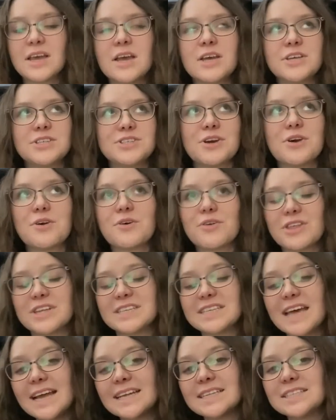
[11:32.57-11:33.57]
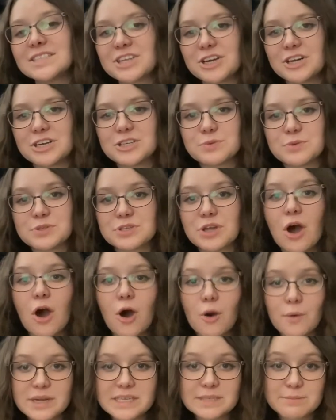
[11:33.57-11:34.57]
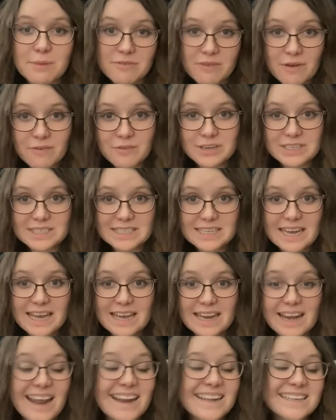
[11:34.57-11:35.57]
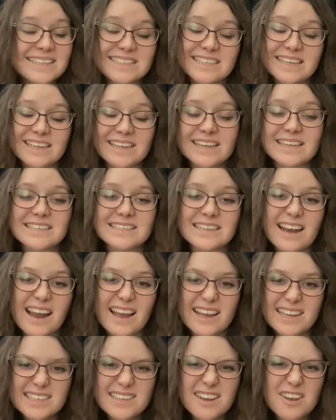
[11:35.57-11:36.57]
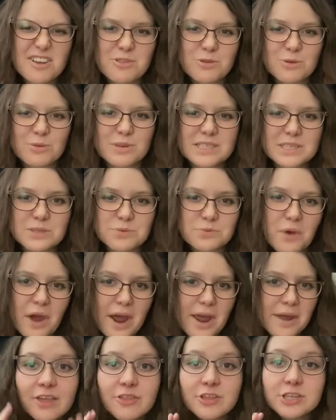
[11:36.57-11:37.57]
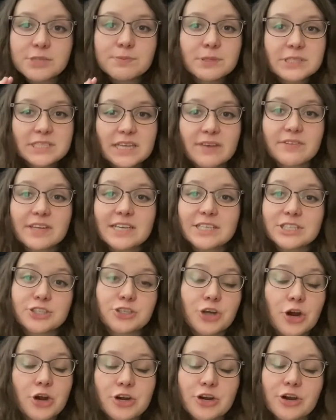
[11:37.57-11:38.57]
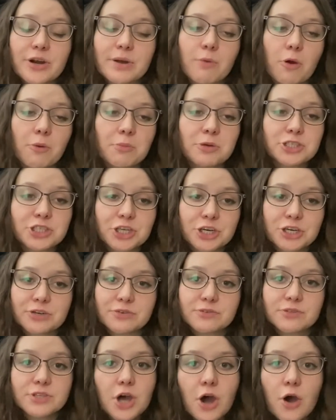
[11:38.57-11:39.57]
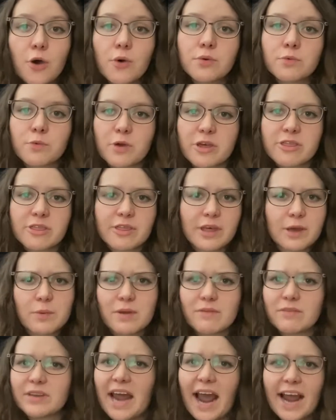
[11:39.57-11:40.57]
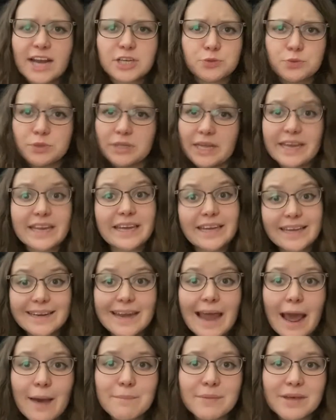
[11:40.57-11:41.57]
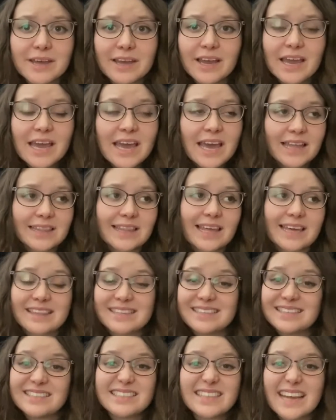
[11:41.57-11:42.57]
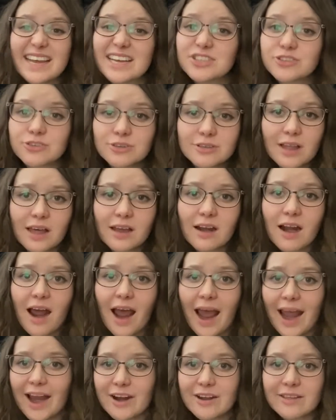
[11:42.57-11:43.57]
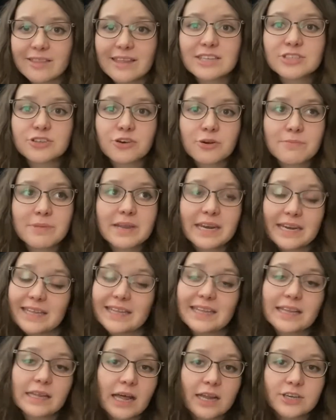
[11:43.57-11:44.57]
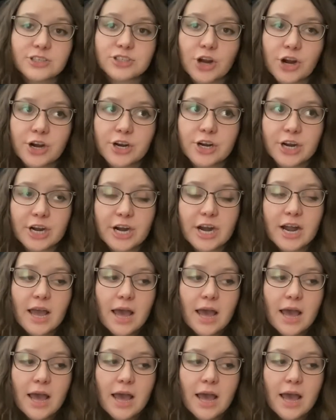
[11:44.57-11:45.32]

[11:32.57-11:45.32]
So the Titan's Curse was always my favorite as a kid, and it still is, and I can tell you the reasons why. This book definitely has a darker and more mature tone with, like, we have an actual, like, kidnapping, like, the stakes are a lot higher, things are immediately a lot darker,